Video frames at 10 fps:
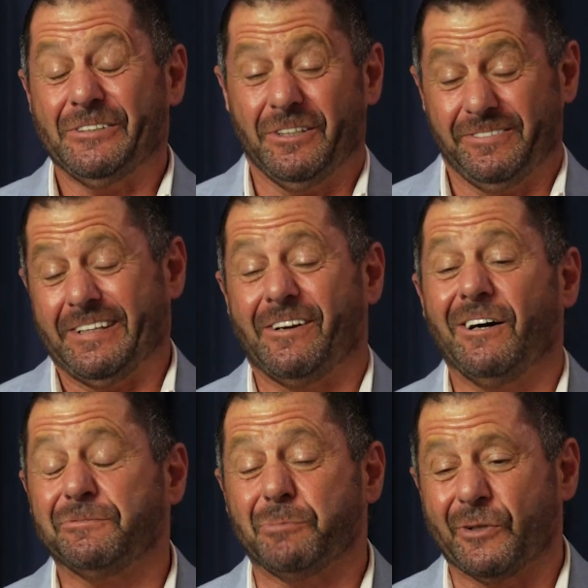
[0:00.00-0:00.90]
Not that
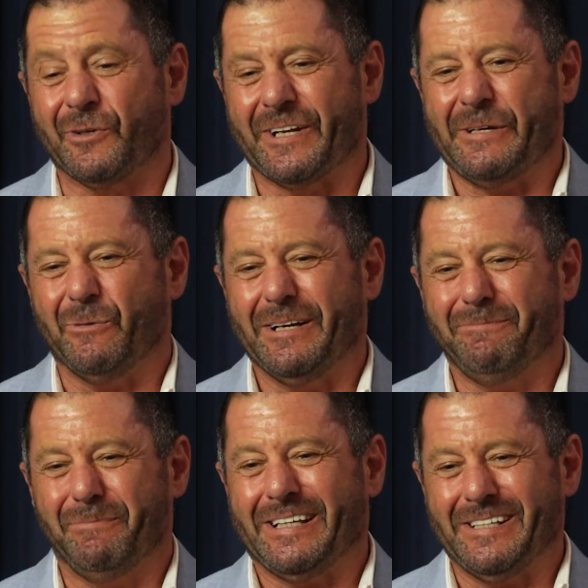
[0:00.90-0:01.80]
I've put on any weight
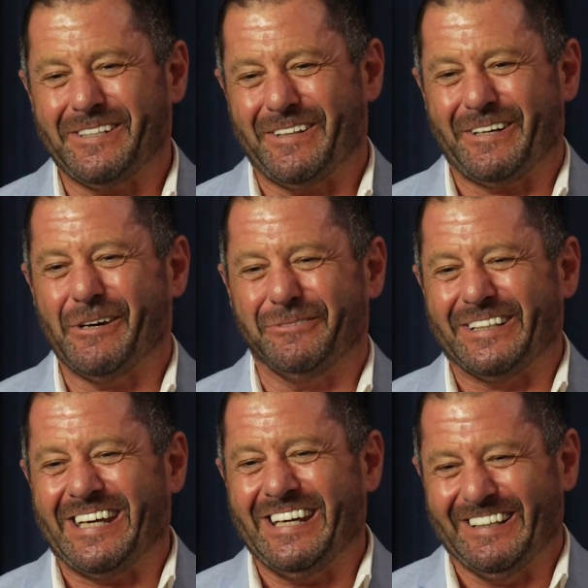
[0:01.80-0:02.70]
because of the COVID
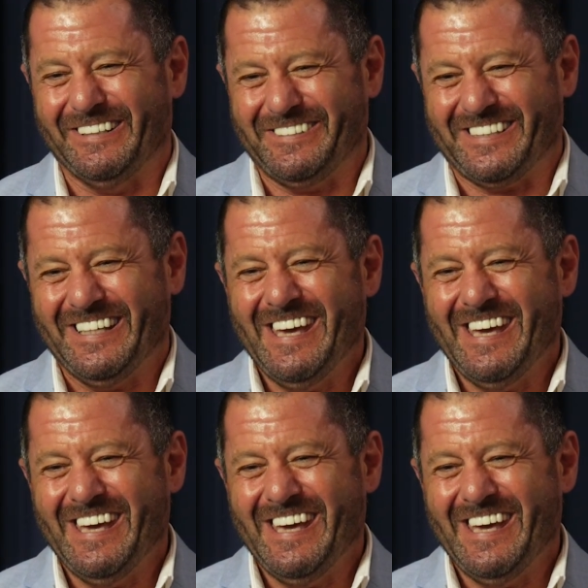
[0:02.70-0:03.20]
kilos.